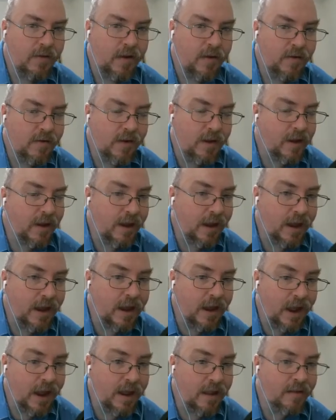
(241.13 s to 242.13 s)
is
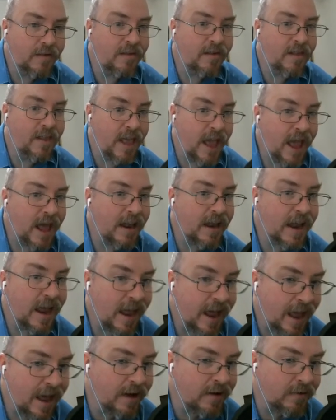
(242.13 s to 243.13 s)
he is that
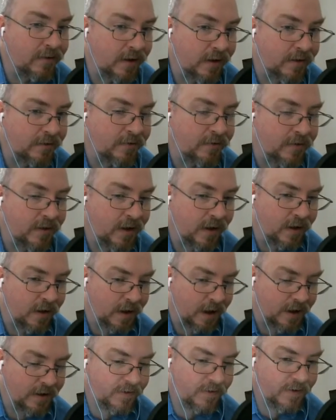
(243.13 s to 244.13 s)
out of
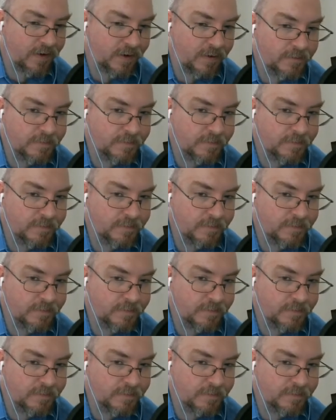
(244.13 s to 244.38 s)
touch.